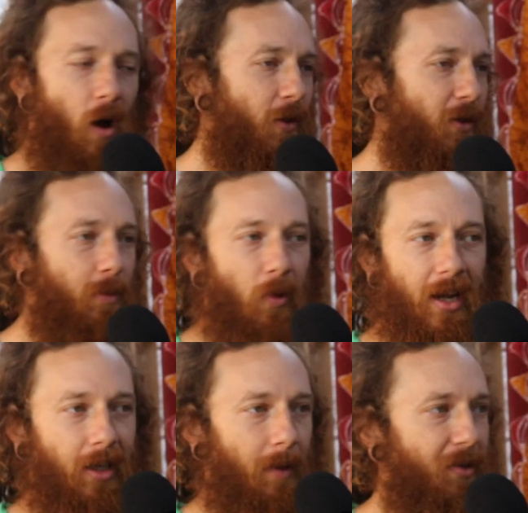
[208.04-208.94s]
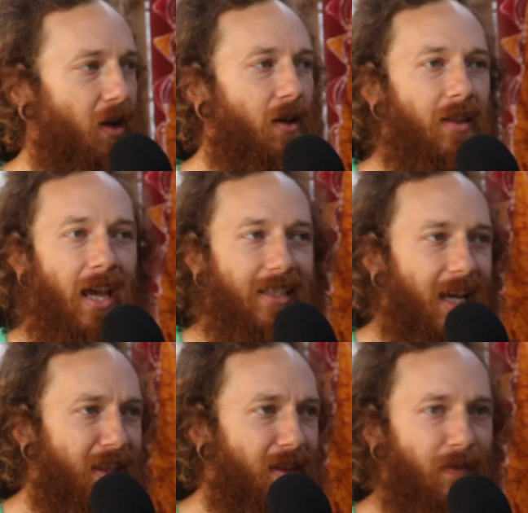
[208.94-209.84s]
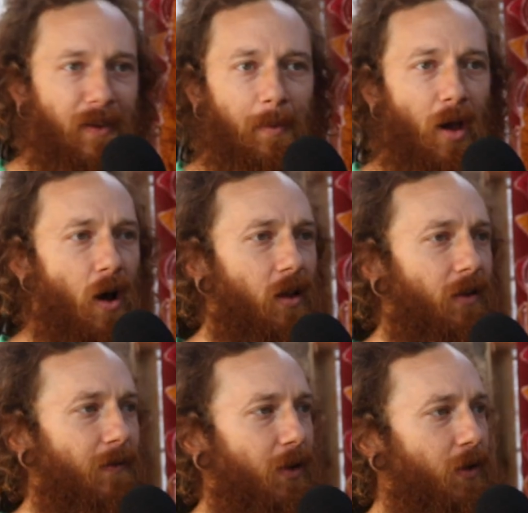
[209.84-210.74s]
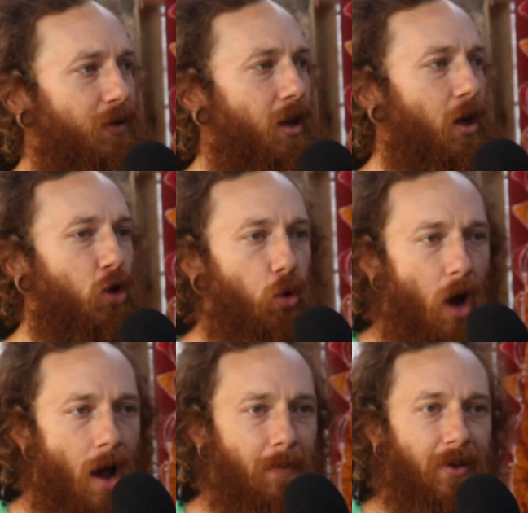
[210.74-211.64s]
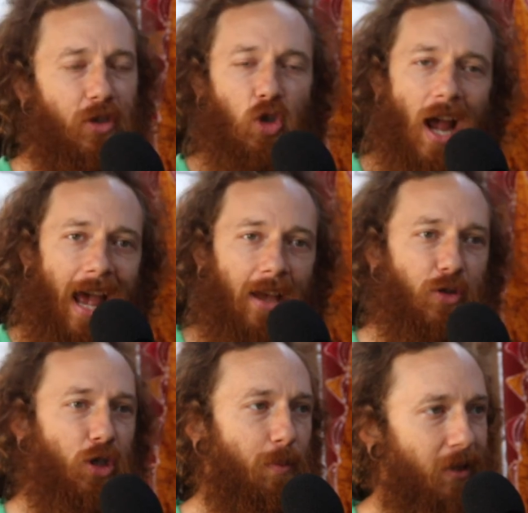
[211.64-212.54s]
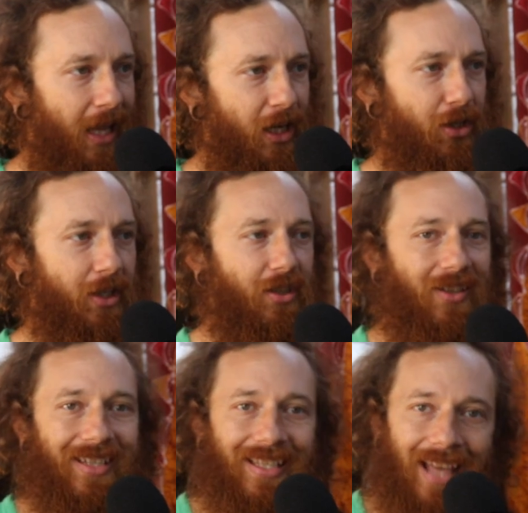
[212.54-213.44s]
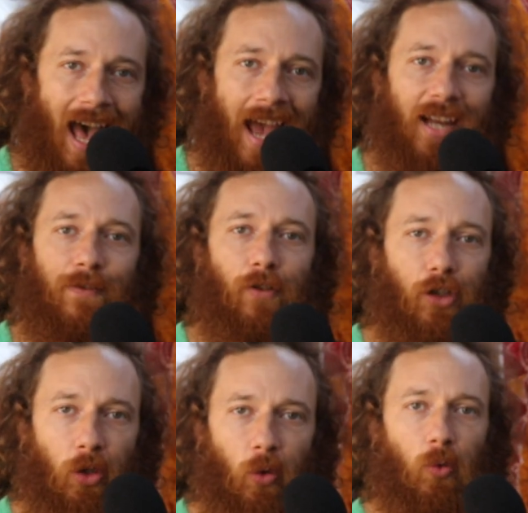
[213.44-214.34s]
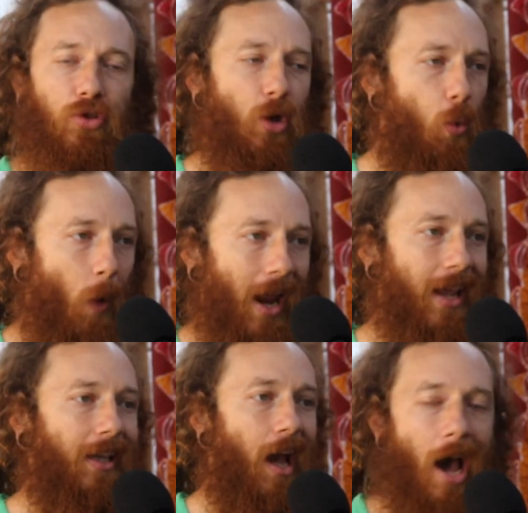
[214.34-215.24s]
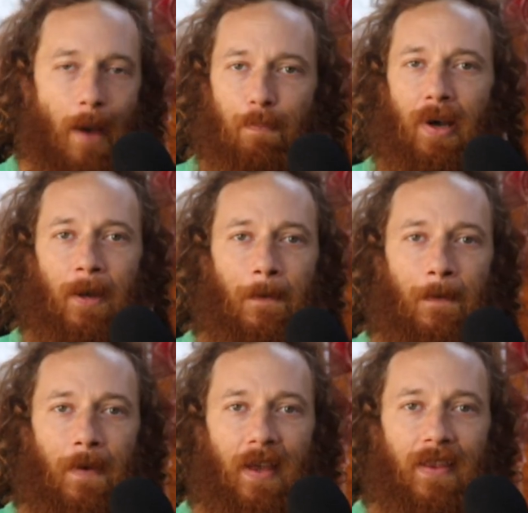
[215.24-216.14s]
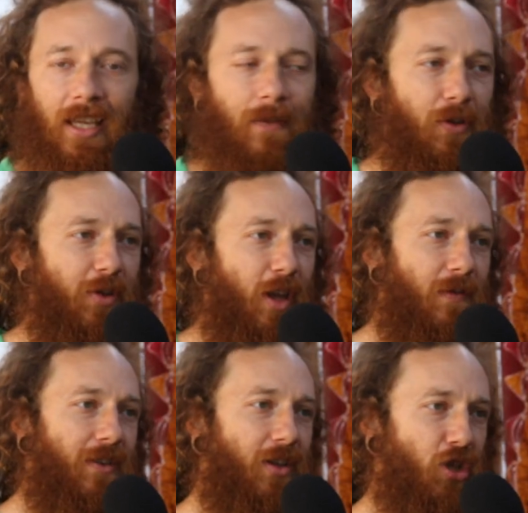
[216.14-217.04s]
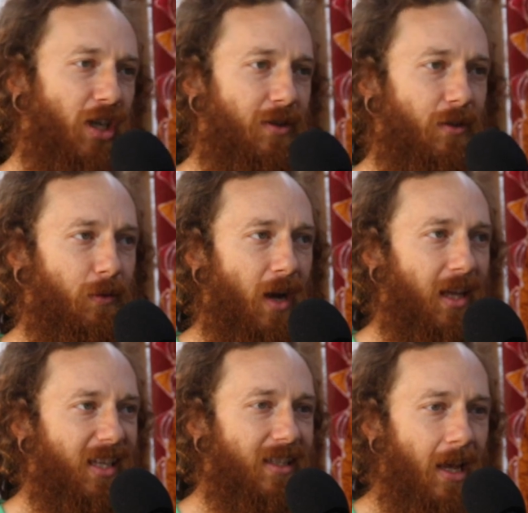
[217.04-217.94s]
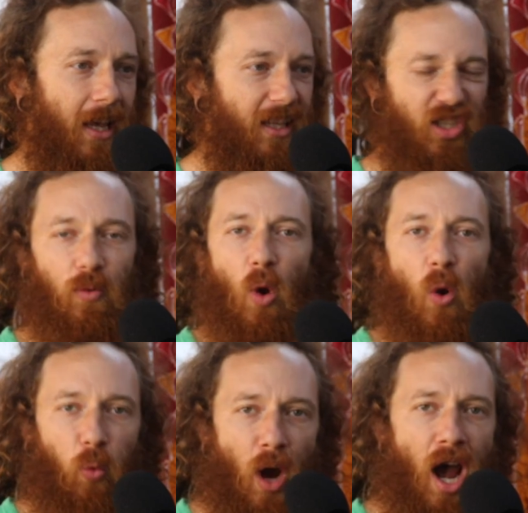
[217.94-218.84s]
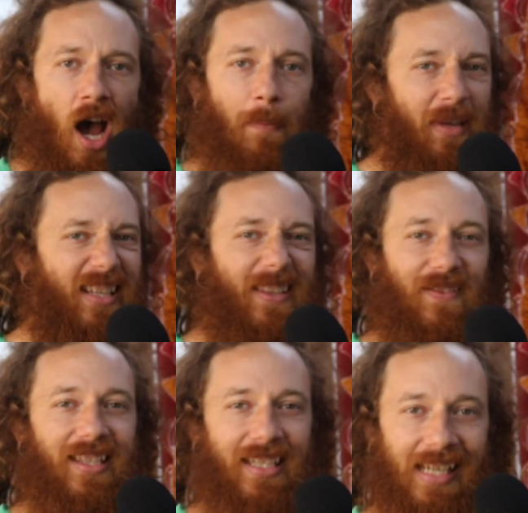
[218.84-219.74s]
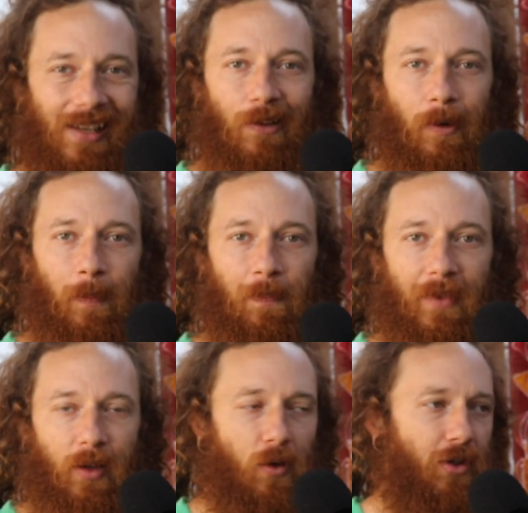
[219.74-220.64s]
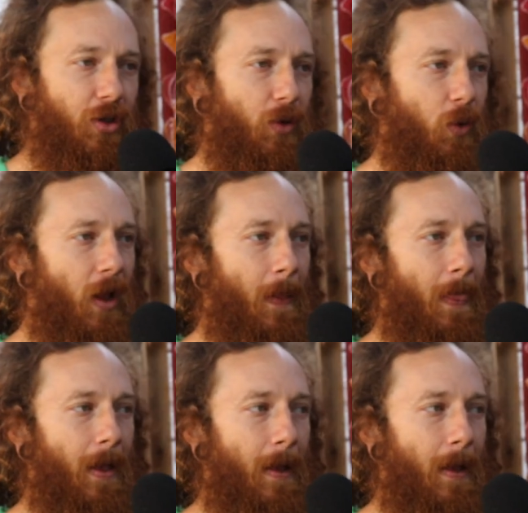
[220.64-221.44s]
All those breakups, all that death in the family, all of those traumas, trials, tribulations are designed for you to wake up. Think of yourself as a chisel, right? This raw piece of steel. In order to